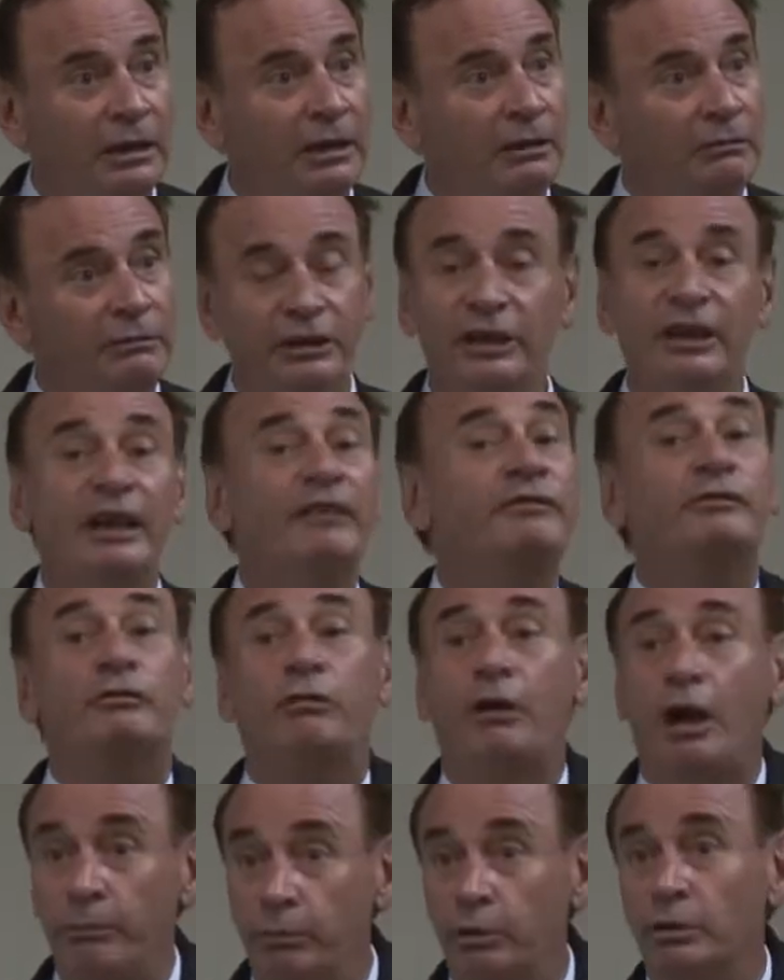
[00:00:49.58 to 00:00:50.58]
we're going to have
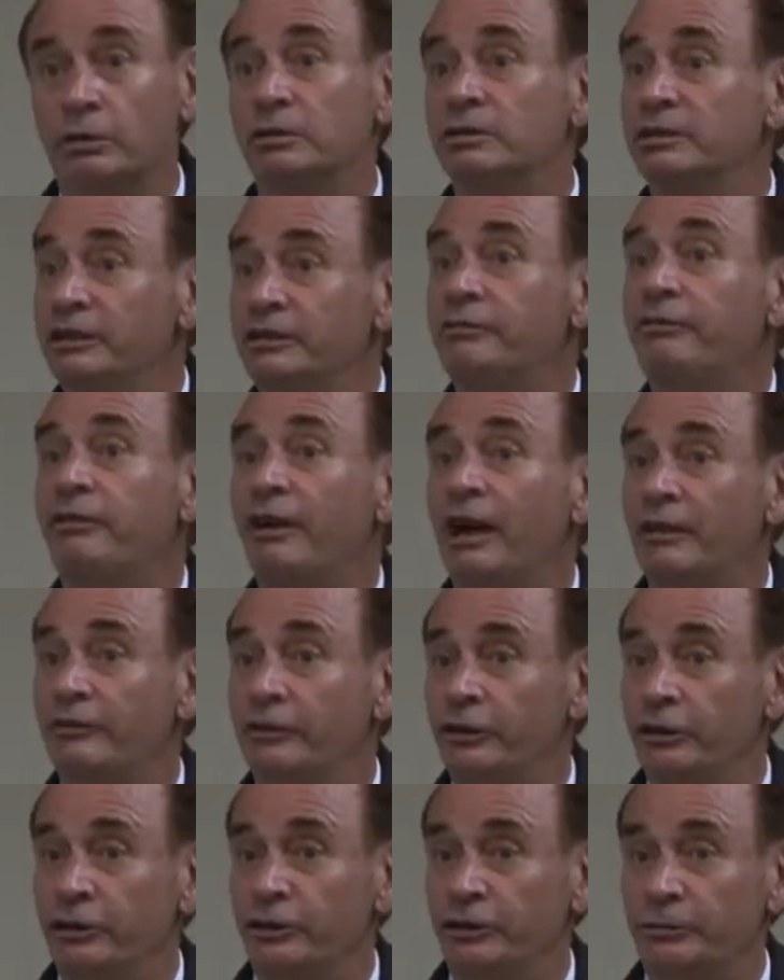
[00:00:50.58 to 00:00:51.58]
trouble in 5
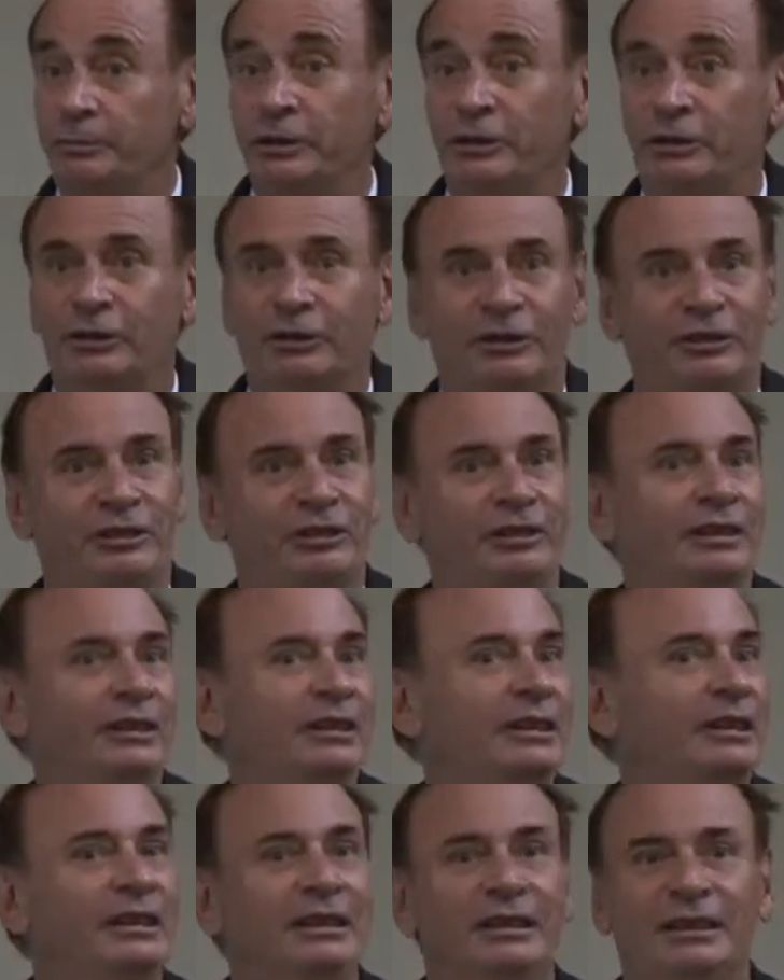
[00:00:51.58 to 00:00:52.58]
years because
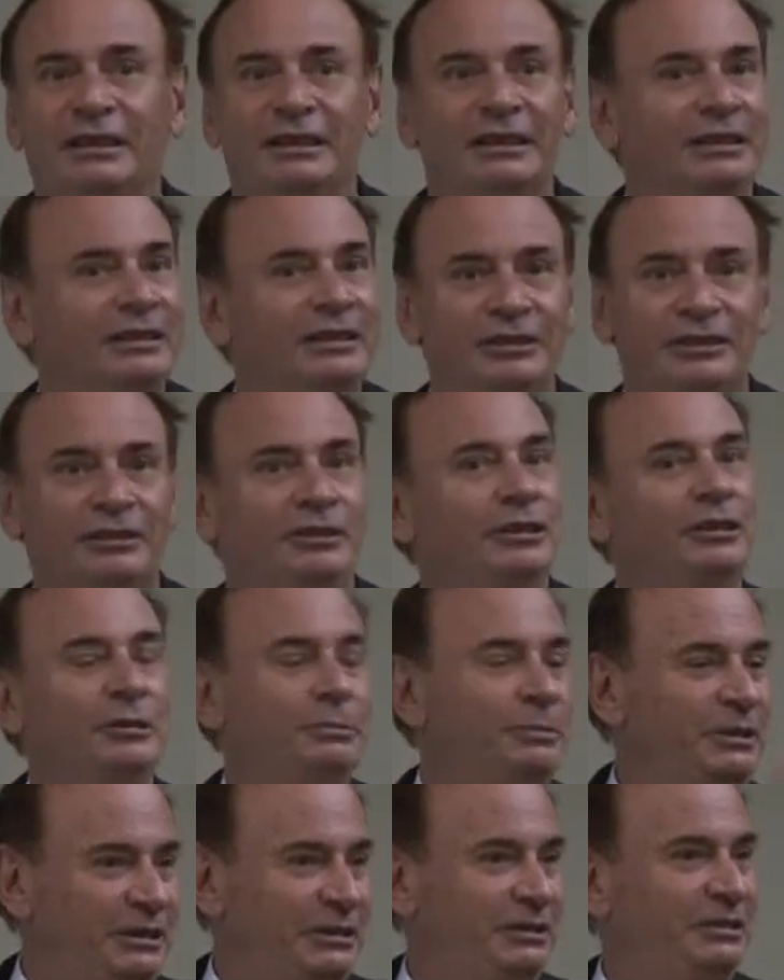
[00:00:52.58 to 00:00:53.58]
they're
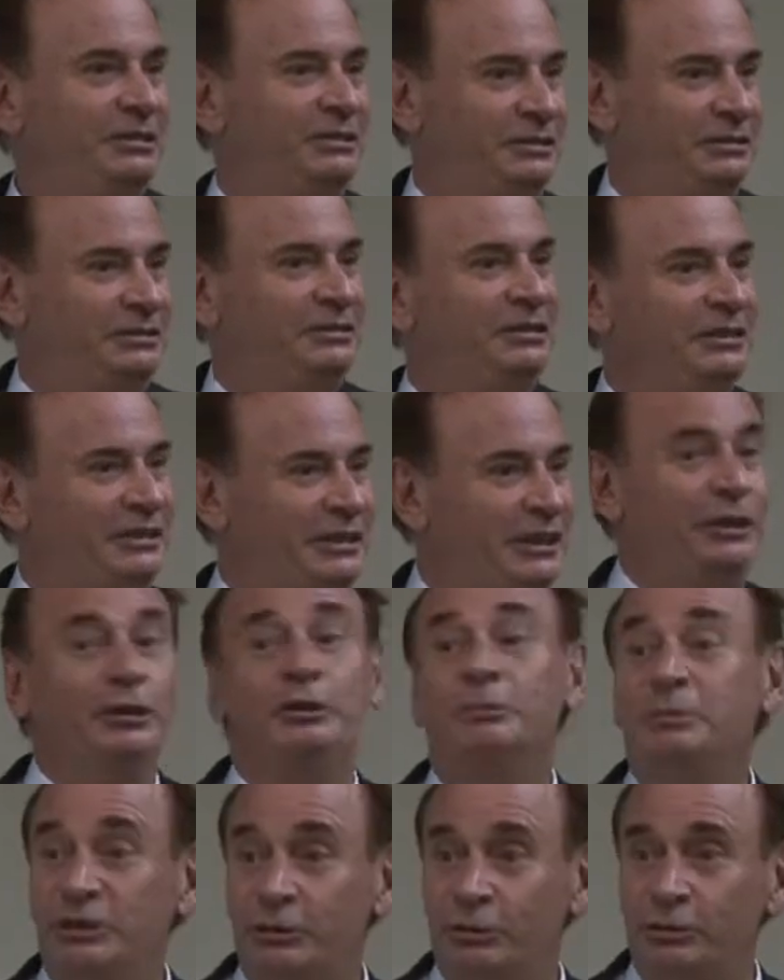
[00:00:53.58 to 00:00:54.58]
going
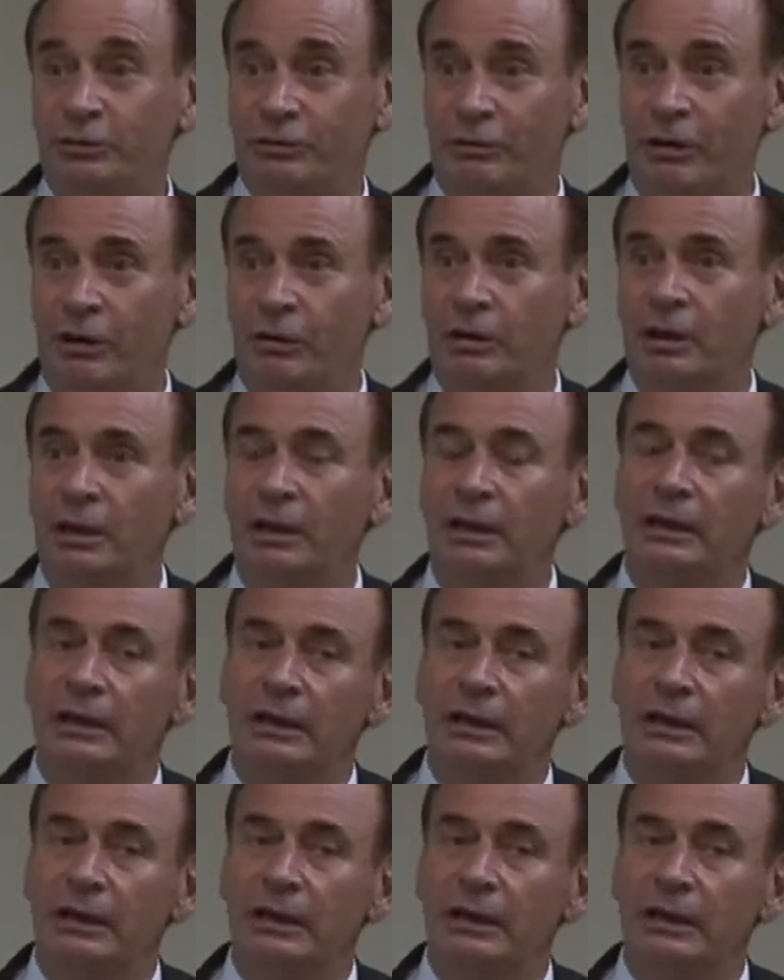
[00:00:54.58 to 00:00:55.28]
to be too strong.